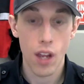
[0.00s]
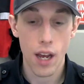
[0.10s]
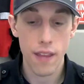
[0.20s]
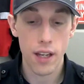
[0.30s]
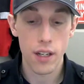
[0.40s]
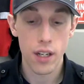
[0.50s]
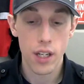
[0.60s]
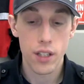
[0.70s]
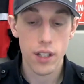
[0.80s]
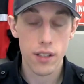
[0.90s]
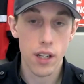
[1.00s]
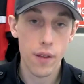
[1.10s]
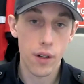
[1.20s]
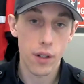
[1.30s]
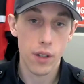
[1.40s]
then just
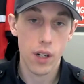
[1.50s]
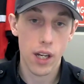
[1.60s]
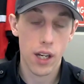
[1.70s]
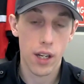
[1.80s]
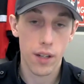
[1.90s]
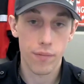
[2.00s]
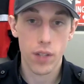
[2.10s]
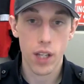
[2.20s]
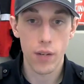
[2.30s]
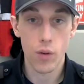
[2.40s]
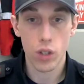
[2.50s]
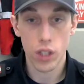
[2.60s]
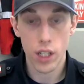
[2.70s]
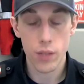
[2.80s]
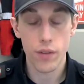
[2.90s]
another kind of
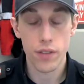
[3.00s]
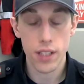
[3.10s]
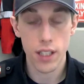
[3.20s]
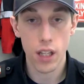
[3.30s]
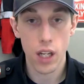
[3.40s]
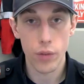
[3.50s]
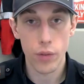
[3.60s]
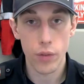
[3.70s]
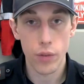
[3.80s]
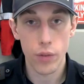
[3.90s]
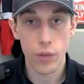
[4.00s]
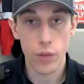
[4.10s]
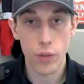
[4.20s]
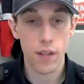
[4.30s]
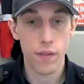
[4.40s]
occurrence we've seen a lot recently,
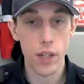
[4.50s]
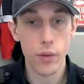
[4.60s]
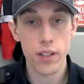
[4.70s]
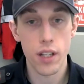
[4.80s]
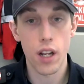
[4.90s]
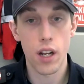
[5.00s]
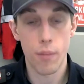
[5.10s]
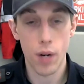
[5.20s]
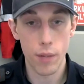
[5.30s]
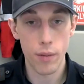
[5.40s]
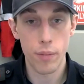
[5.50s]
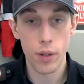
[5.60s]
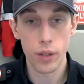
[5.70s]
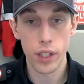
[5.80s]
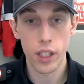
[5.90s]
if anyone's in an apartment
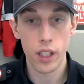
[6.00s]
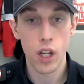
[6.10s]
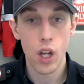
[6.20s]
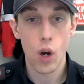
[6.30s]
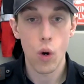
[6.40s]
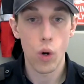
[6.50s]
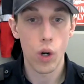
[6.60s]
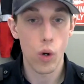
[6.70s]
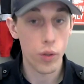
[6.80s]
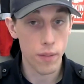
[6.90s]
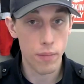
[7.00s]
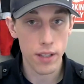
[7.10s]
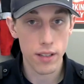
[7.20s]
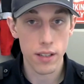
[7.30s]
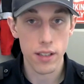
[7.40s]
building or owns a
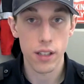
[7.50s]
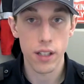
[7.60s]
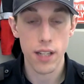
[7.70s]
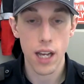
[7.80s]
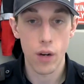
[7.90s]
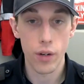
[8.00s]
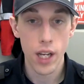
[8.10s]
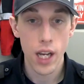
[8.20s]
business here in town,